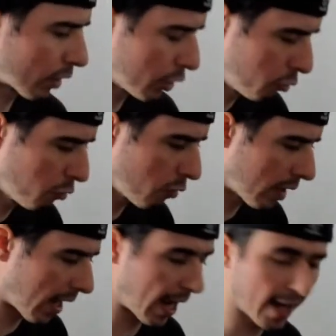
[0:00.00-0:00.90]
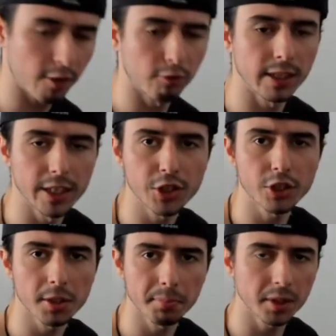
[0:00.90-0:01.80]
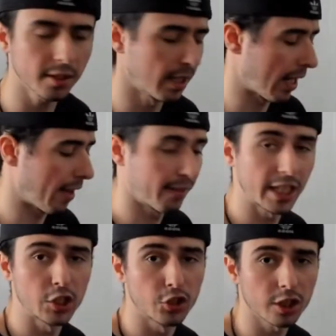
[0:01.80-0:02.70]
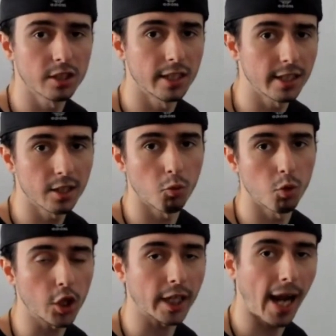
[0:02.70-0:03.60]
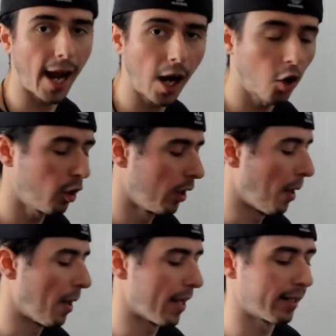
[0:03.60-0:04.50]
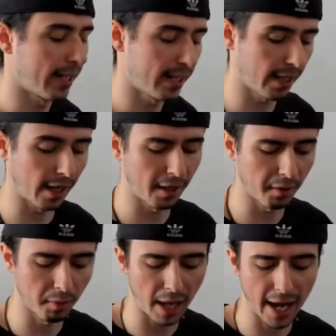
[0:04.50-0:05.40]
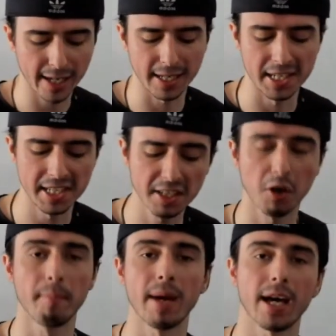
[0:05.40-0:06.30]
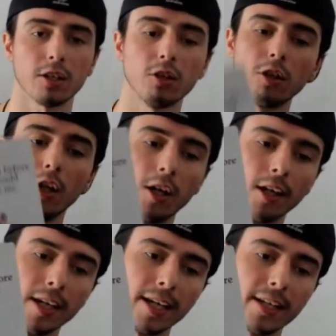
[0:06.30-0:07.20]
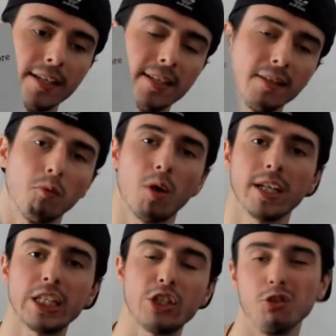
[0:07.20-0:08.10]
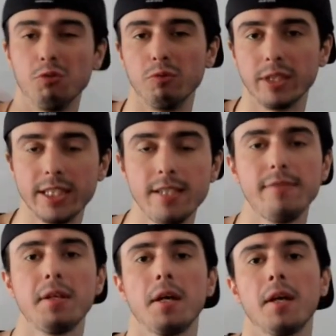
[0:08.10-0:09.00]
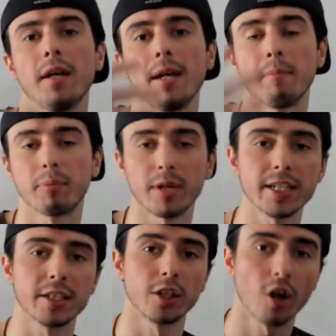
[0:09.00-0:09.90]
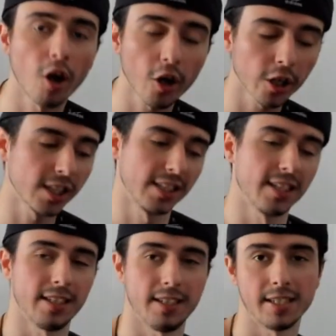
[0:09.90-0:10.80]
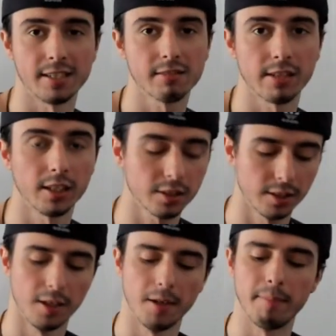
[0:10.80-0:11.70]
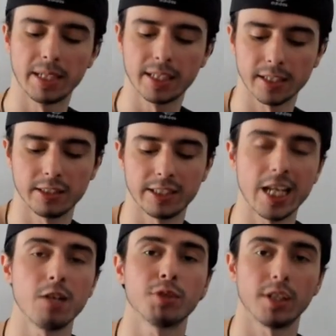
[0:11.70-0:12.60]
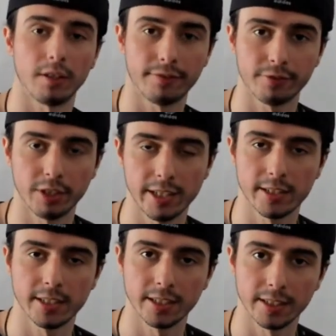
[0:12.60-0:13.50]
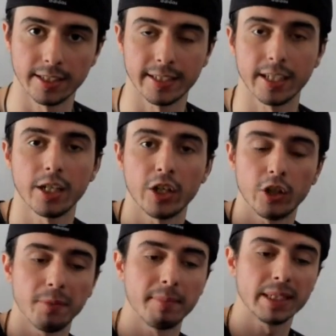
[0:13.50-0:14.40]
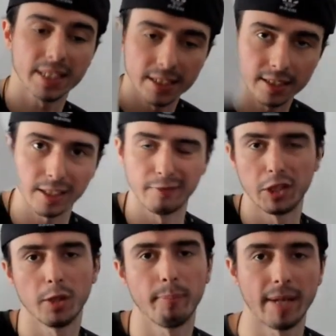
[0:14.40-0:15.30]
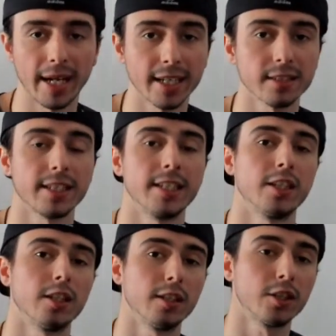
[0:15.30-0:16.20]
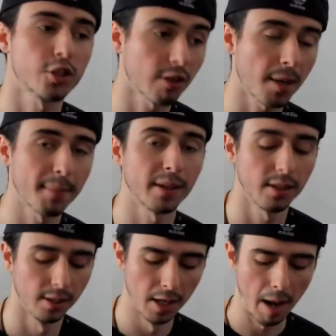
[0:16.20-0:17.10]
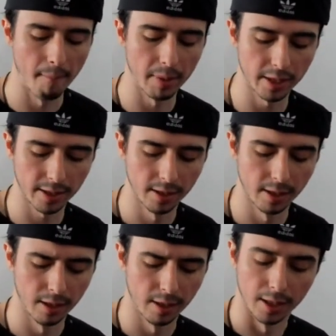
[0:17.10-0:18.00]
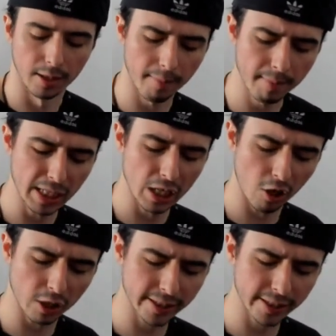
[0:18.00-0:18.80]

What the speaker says: you had a relationship with and things just didn't work out and they had an ego battle and wanted to leave and break your heart in a sense because they were afraid to get hurt because of their past and their trauma. But let me know,